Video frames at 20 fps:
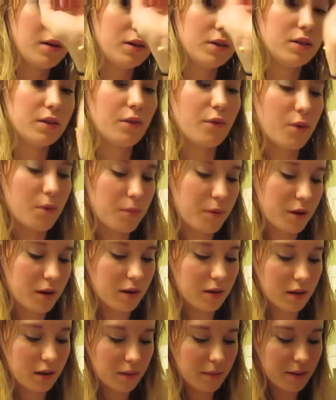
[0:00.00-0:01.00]
So if you put a
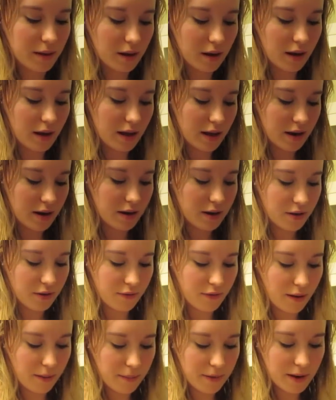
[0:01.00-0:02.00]
little bit on, you
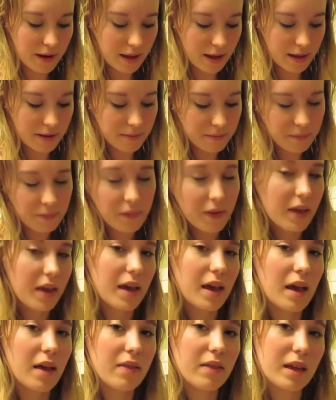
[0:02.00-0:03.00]
rub it in,
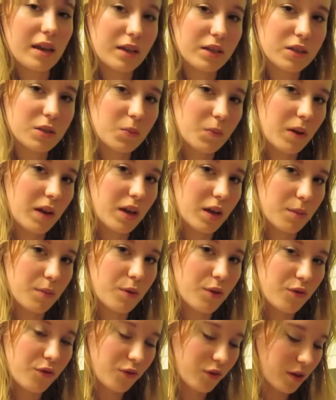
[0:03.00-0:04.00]
and then you spray your
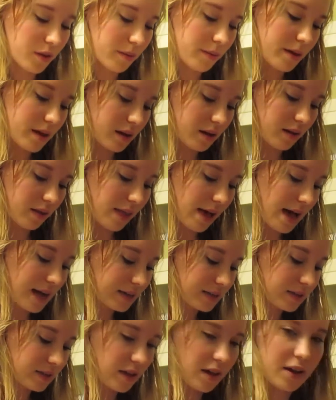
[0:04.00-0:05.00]
perfume, it'll
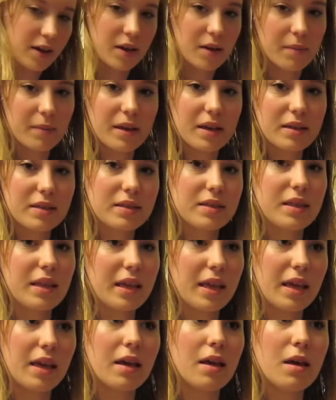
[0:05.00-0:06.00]
last longer because
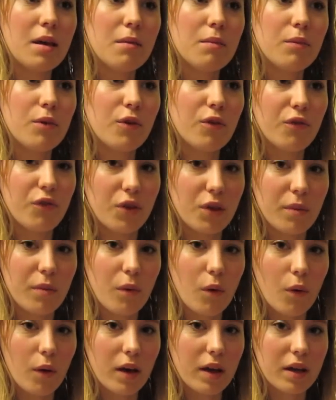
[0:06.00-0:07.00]
the perfume
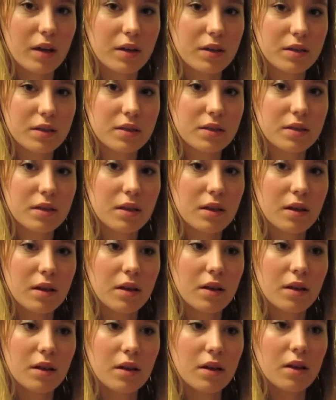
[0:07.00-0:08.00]
oils,
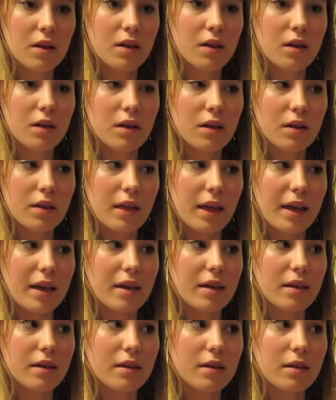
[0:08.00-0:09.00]

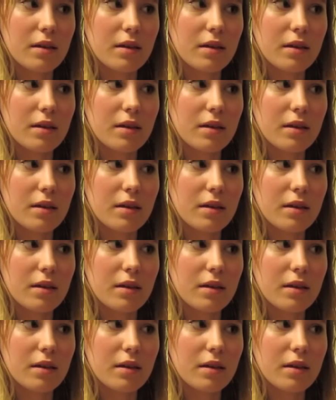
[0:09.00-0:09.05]
like,